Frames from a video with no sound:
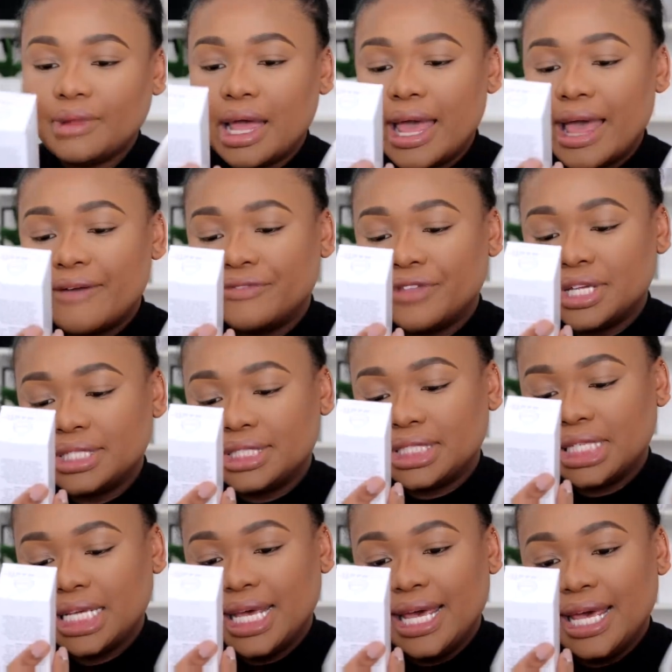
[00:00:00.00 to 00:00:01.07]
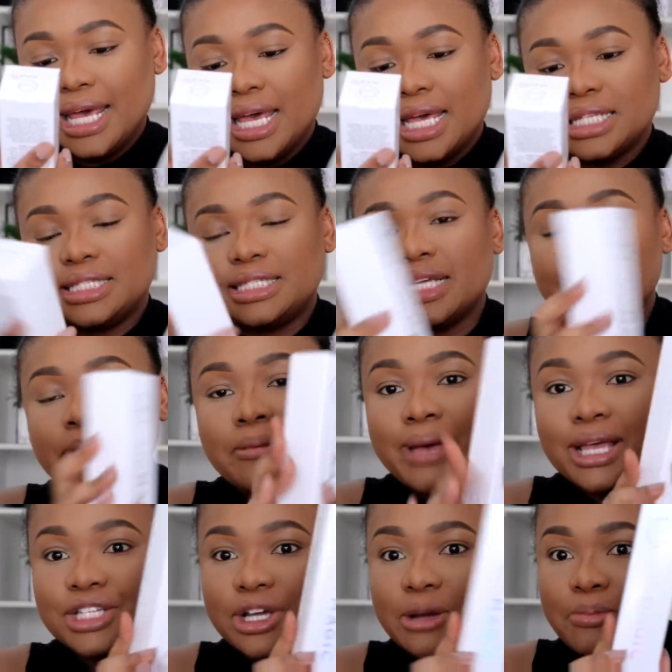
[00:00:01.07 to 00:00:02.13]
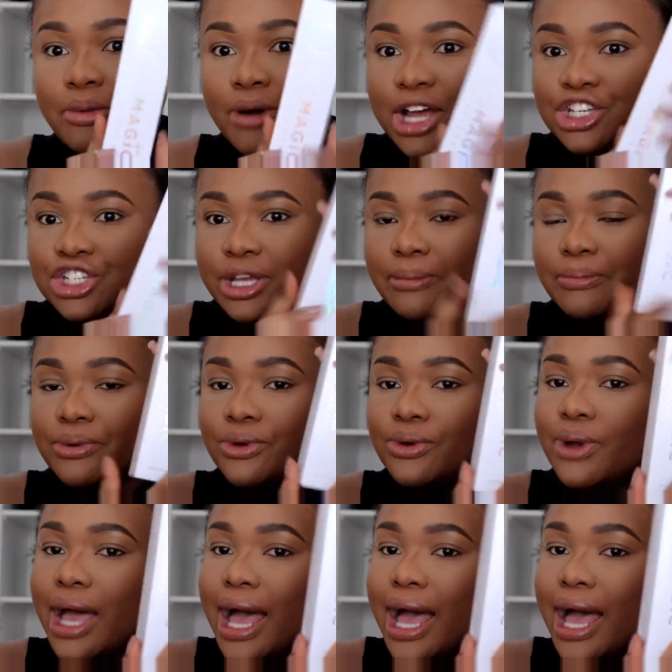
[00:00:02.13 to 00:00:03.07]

I have this Sigma Magic Brush Shampoo.